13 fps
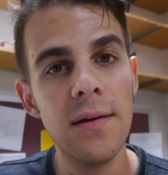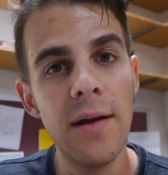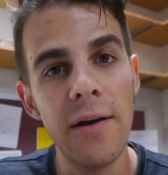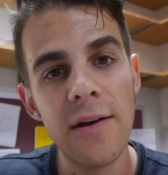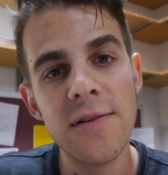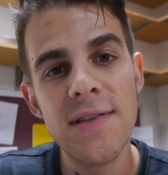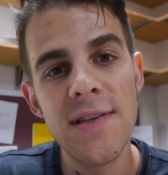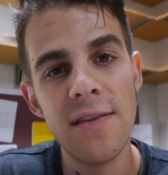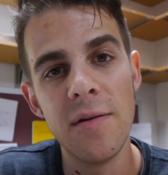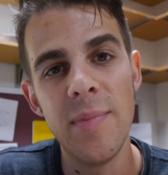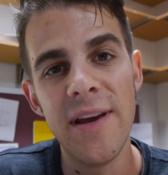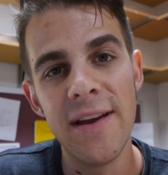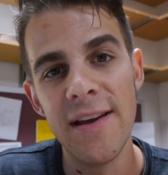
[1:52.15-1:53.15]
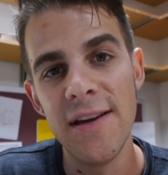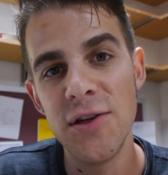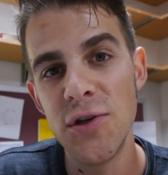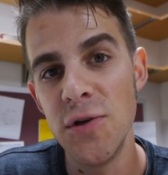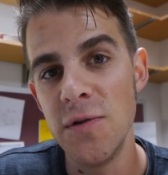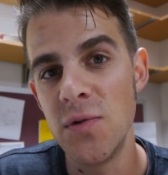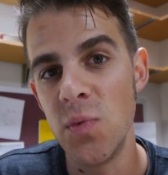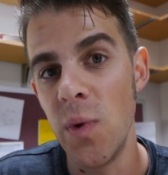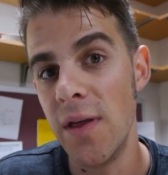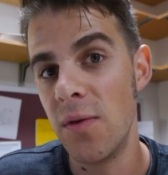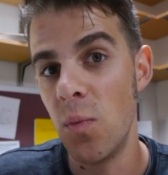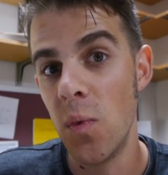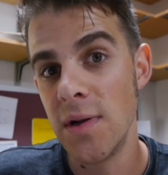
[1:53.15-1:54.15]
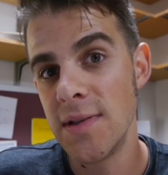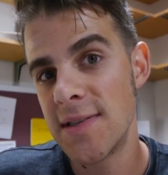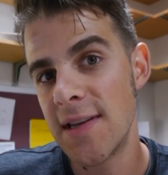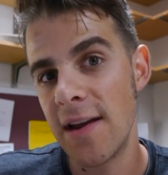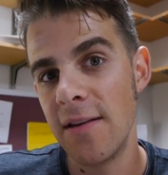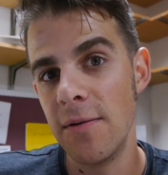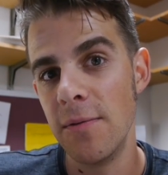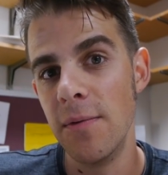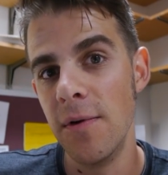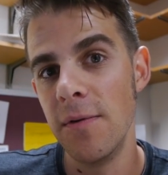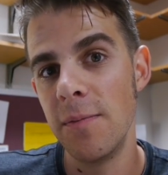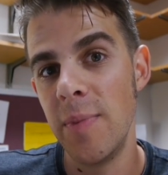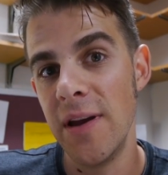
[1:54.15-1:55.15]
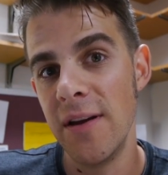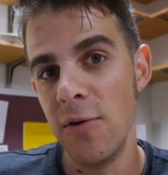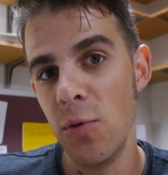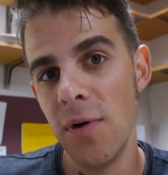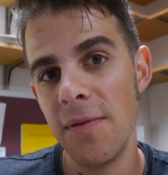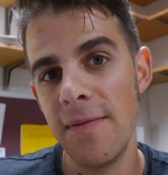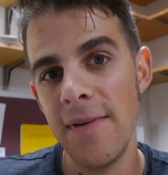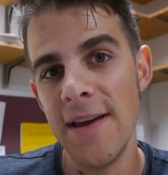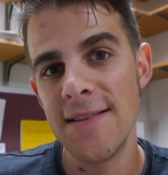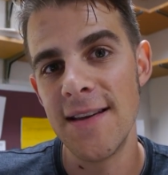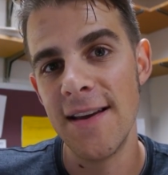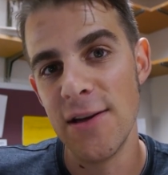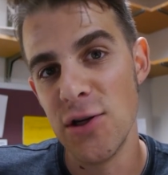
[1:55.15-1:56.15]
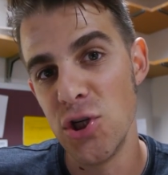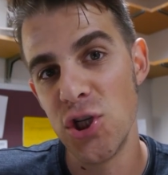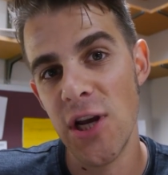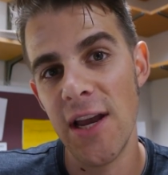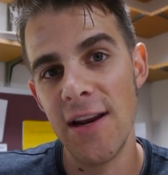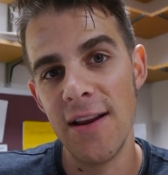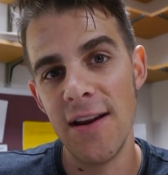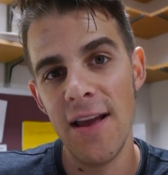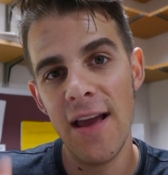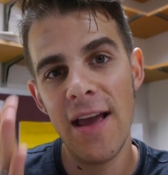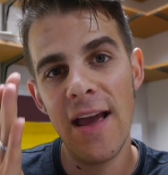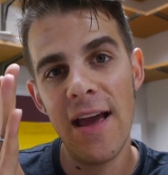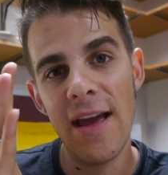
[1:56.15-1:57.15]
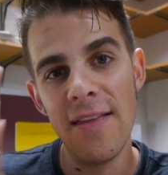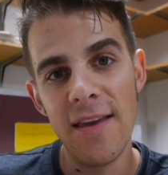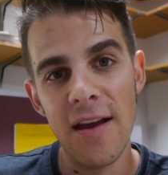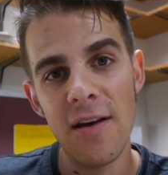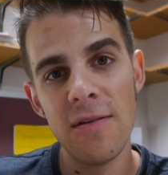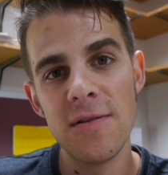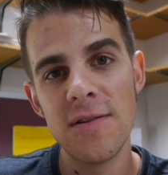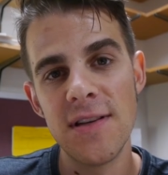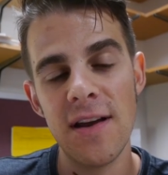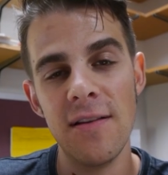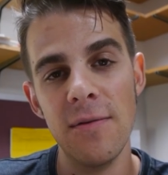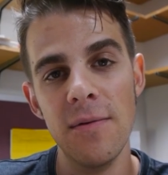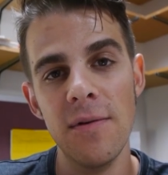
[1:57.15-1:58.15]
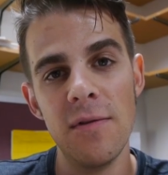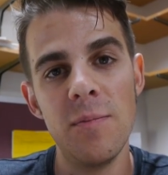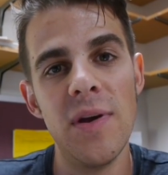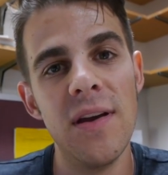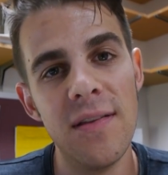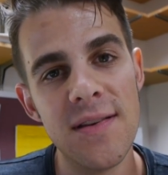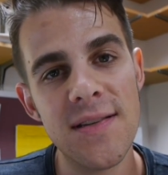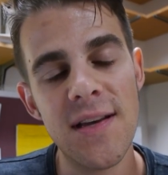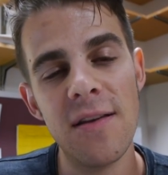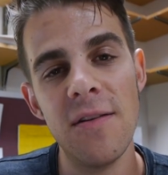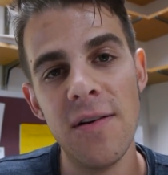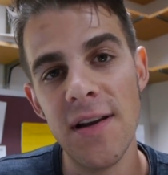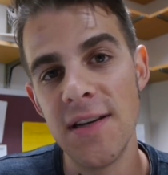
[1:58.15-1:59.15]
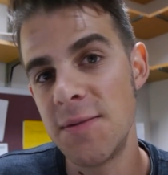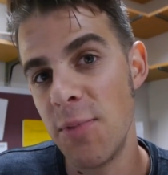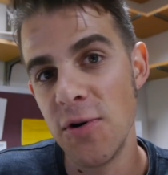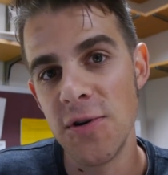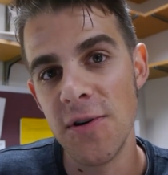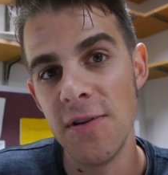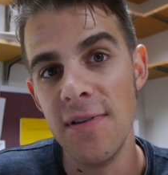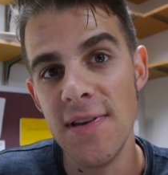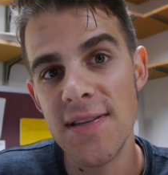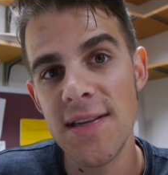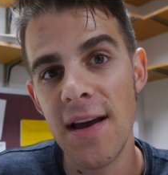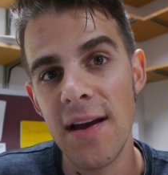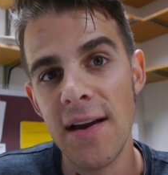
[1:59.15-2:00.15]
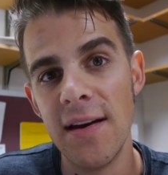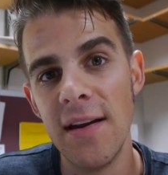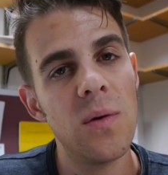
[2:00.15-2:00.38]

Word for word: Now I could see there being issues with one side of the roof being north facing and shaded and the other side of the roof being southern exposure to the sun.